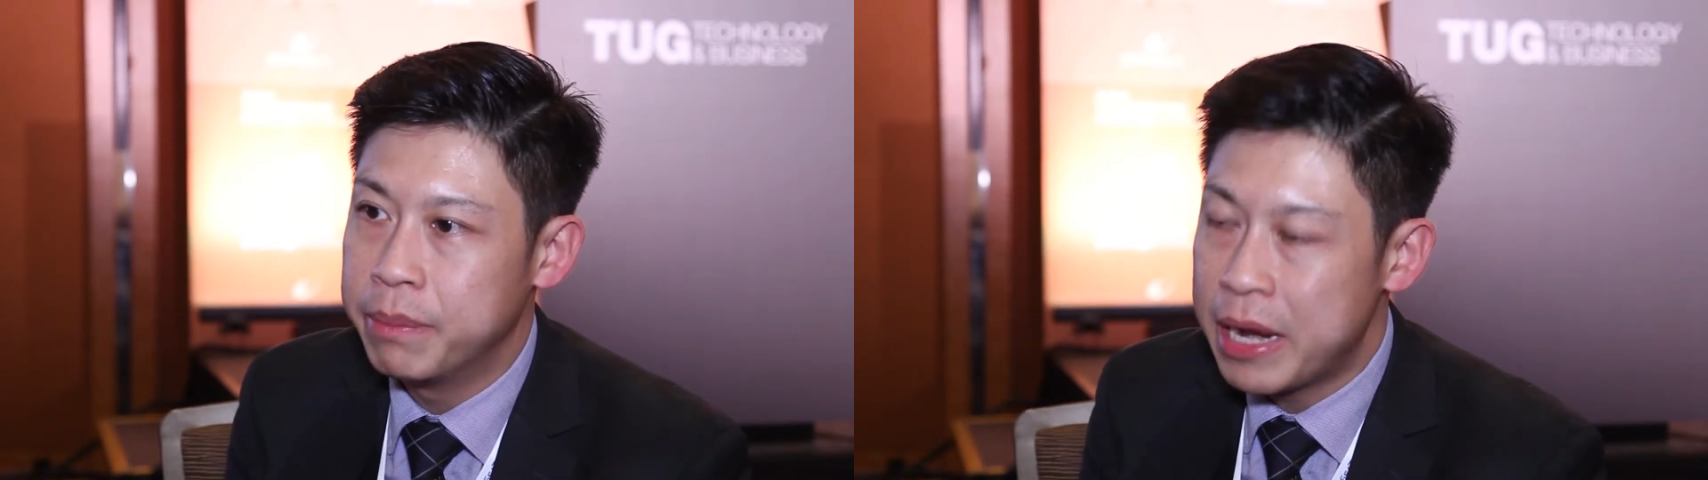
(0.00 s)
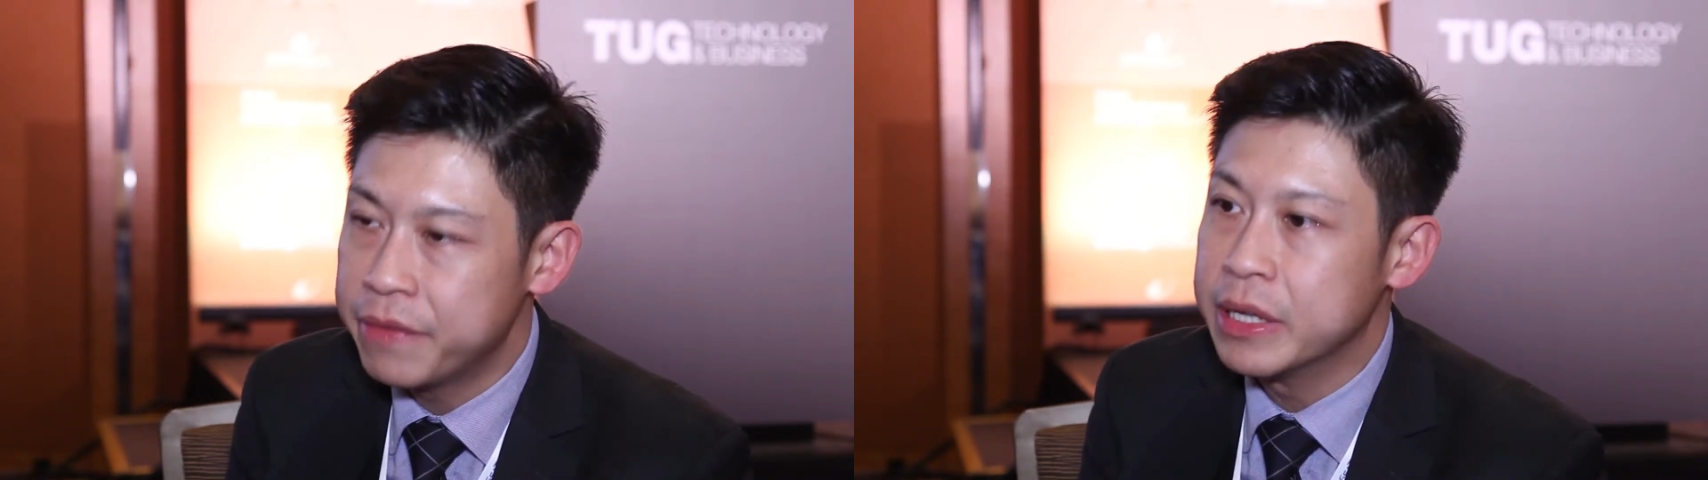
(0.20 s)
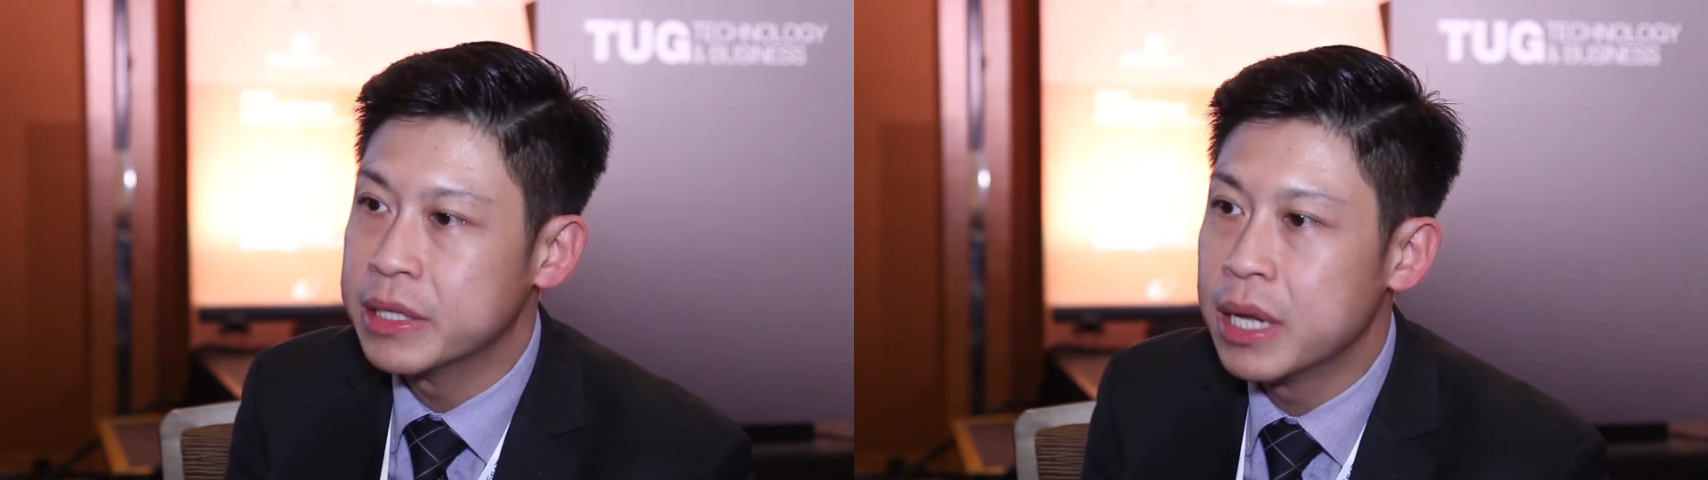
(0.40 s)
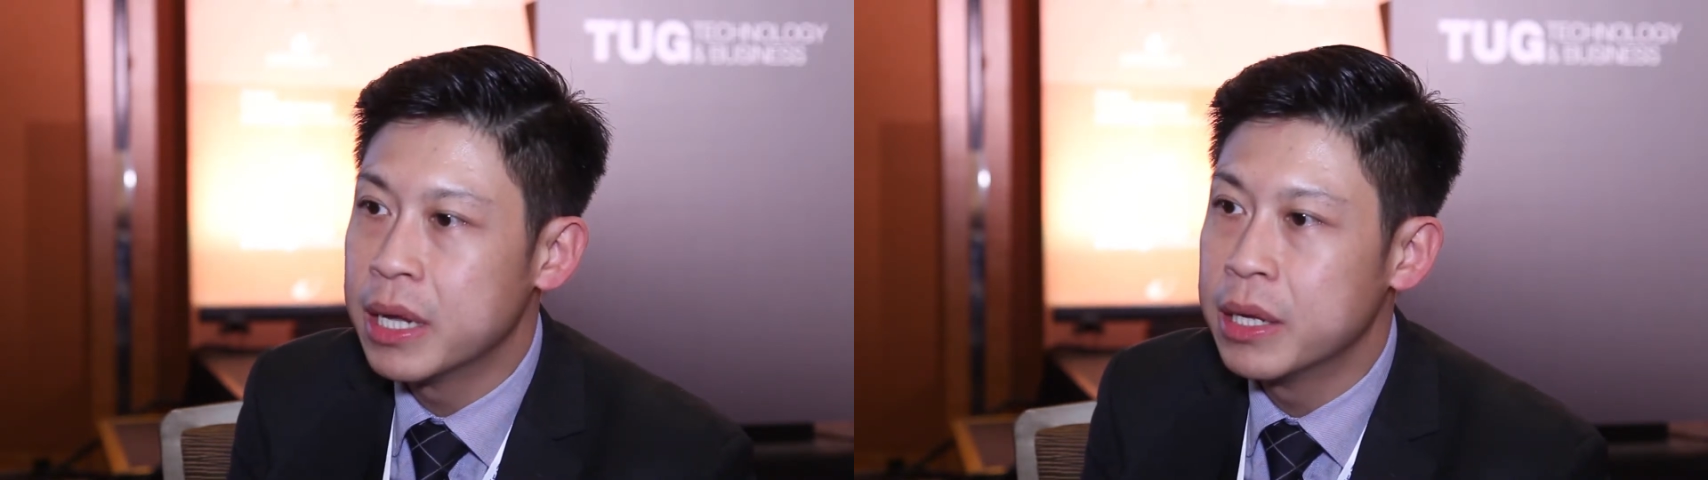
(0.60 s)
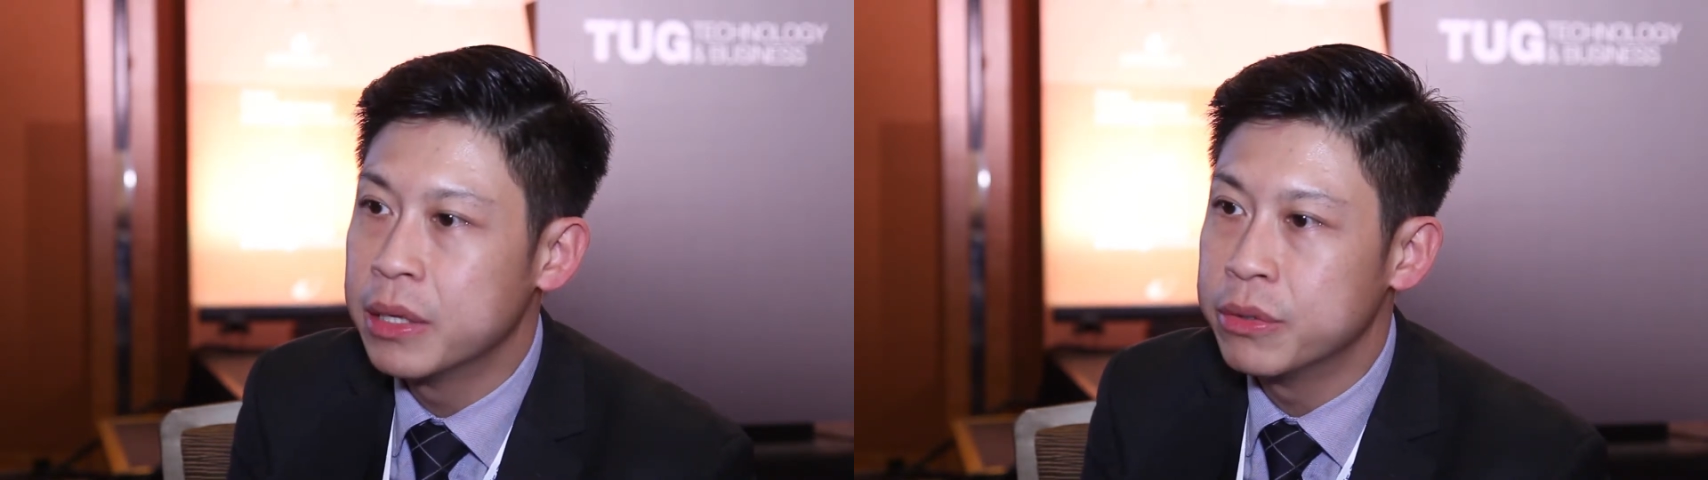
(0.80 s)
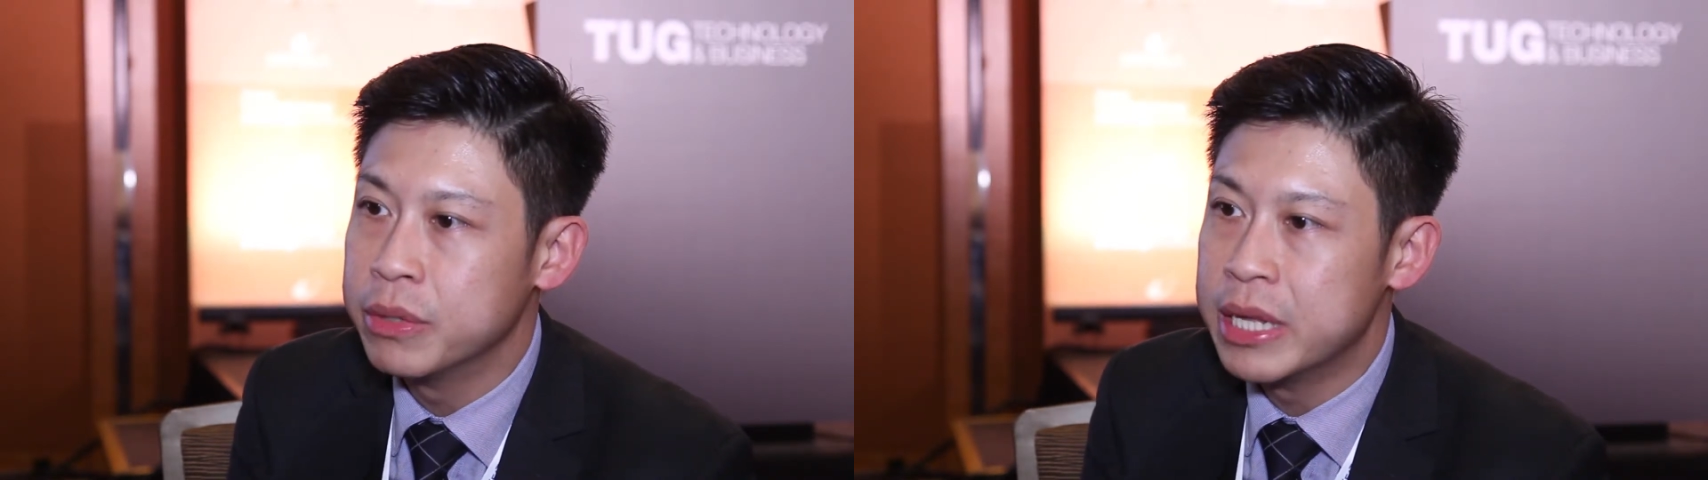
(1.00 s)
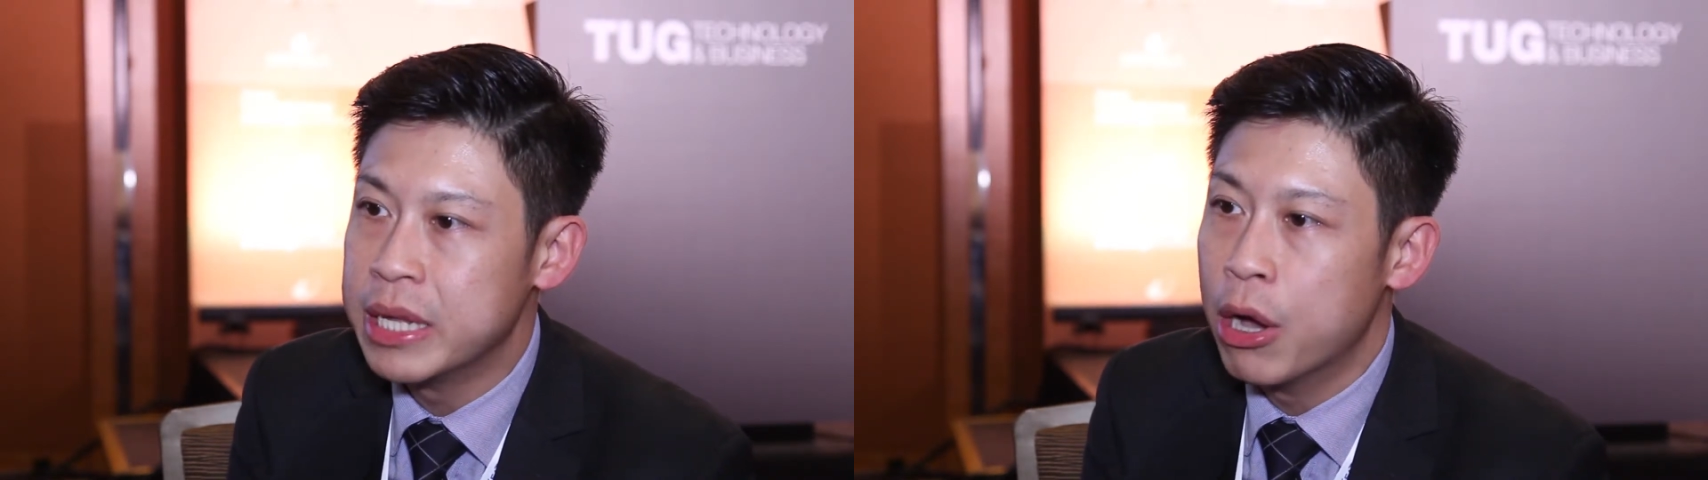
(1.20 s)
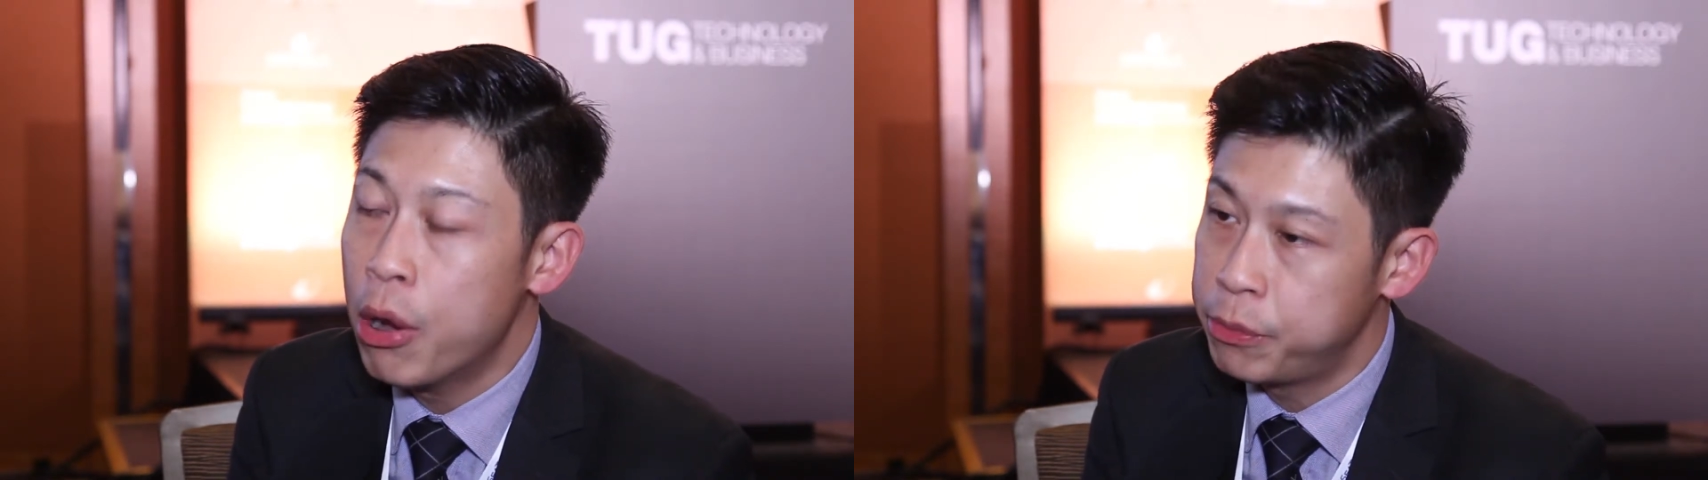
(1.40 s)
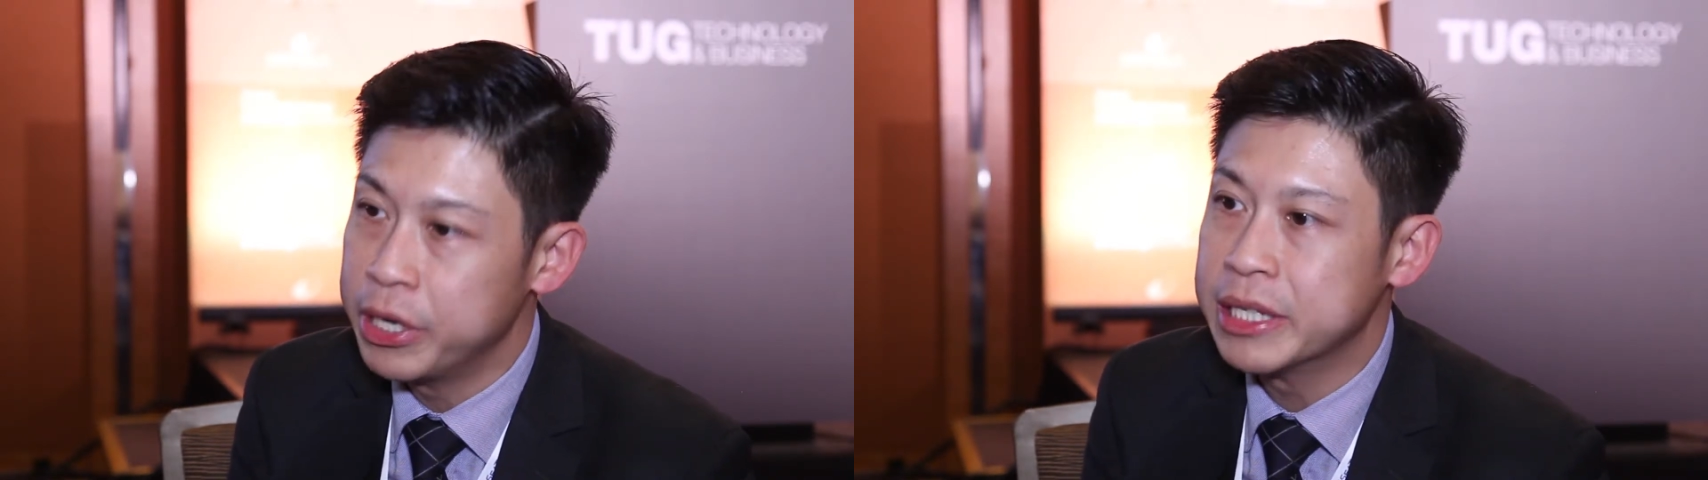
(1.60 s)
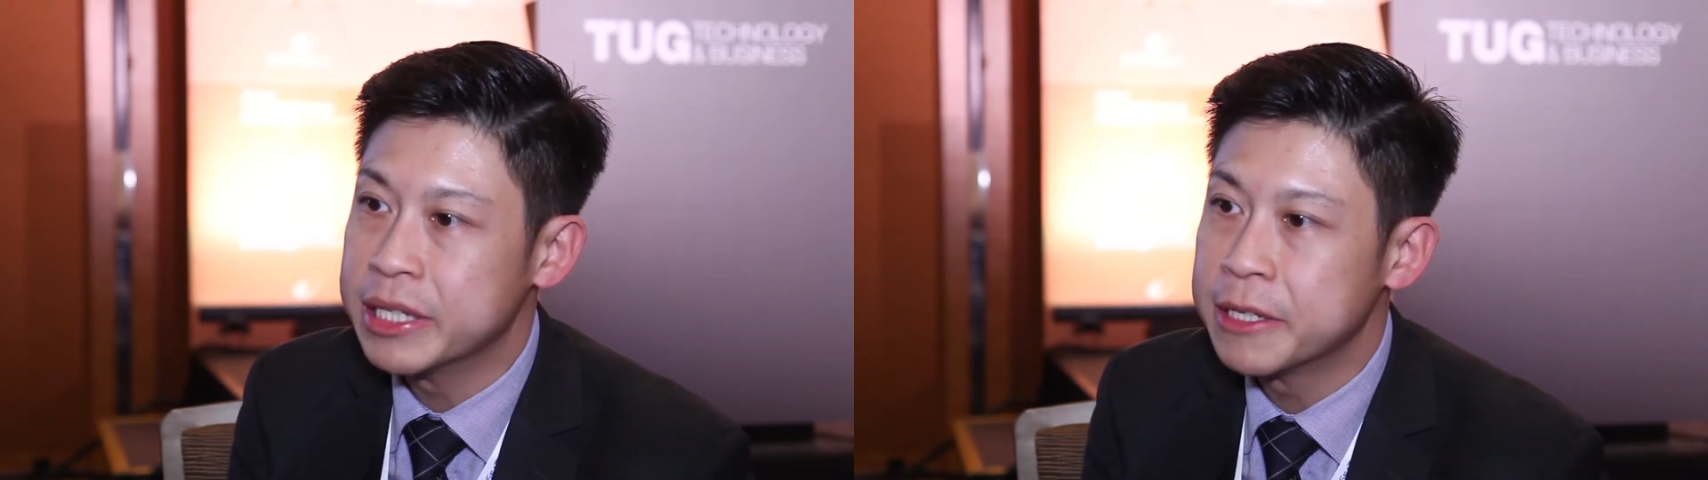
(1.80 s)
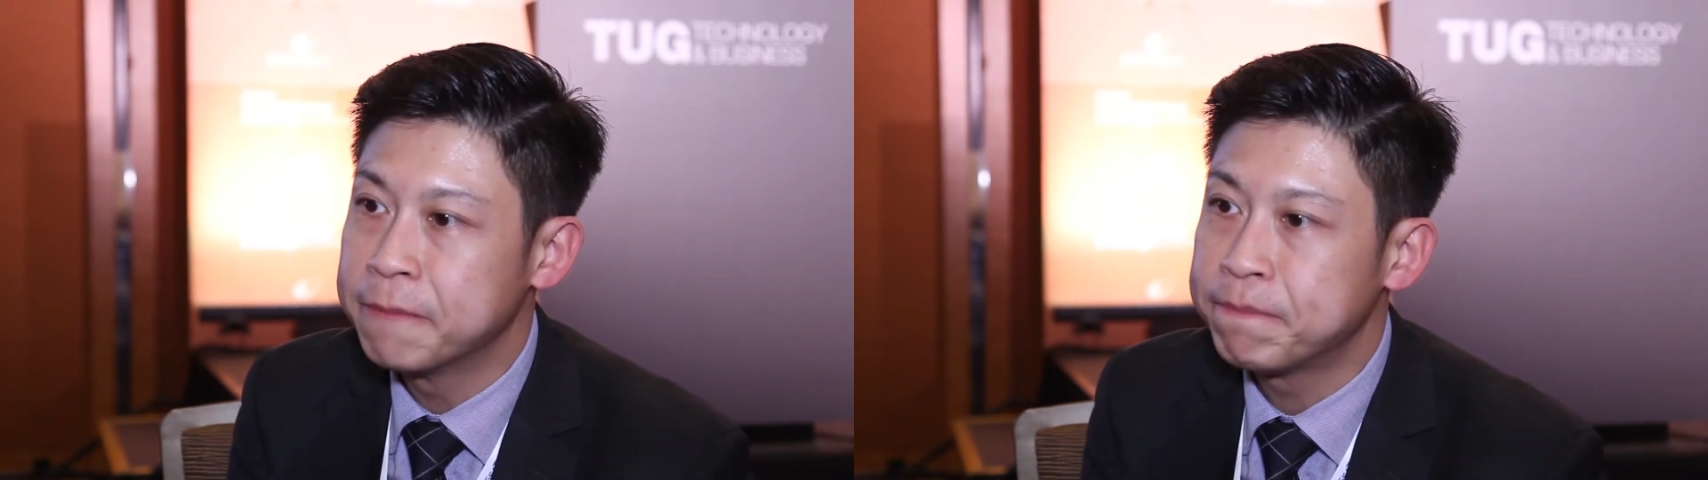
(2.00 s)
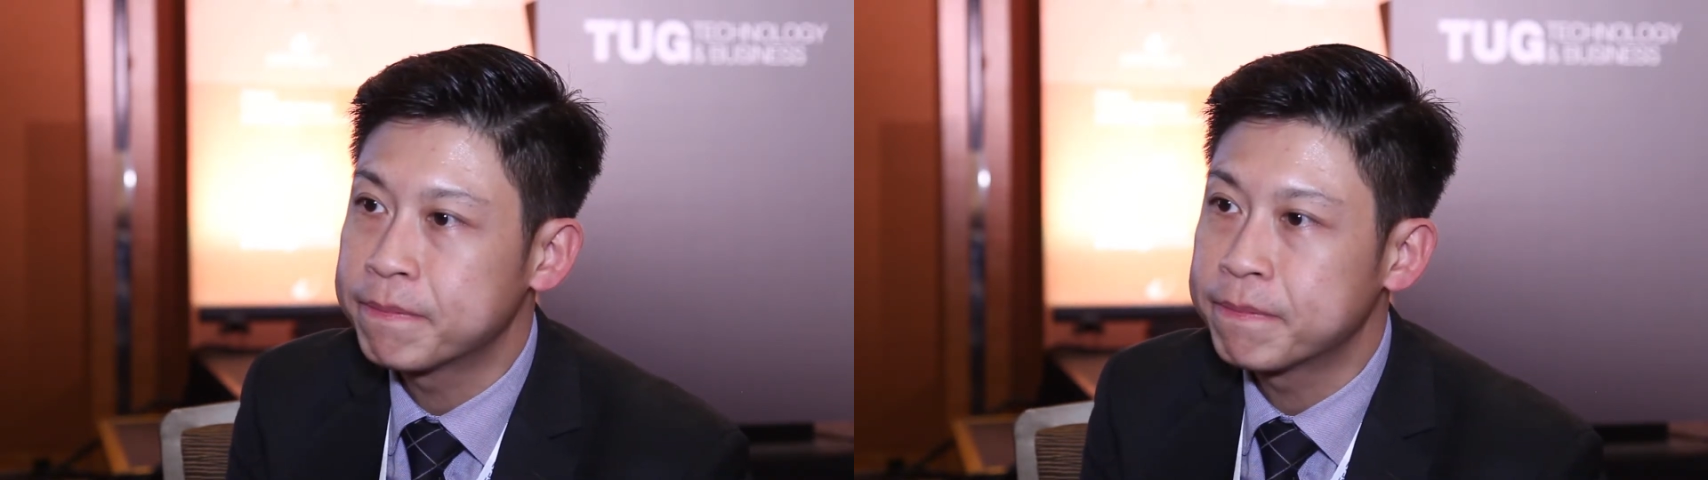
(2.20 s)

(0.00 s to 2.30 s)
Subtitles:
benefits to the operators.